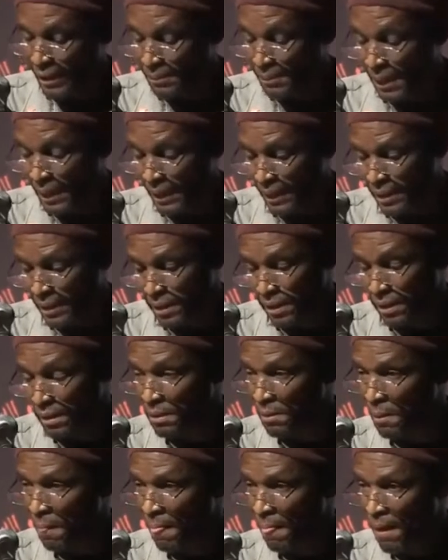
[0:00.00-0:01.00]
liberation.
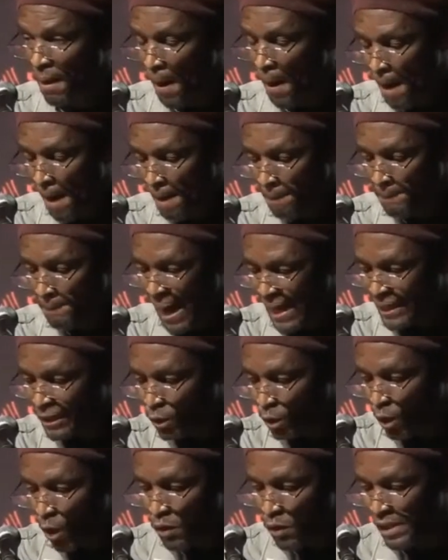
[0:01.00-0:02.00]
Yeah.
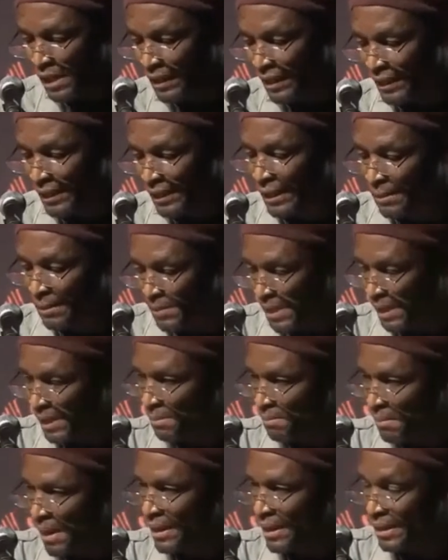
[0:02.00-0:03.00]
Bantu goes and lecture lips at
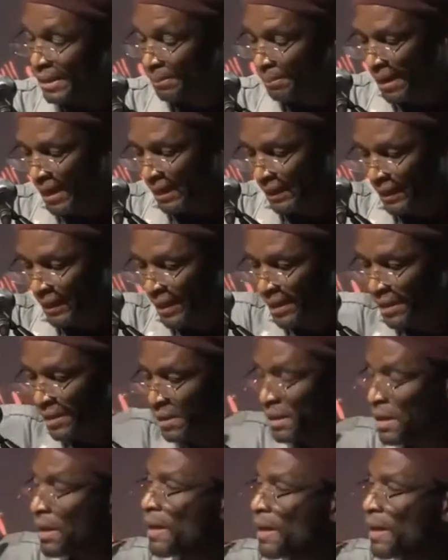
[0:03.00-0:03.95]
the monkey parade.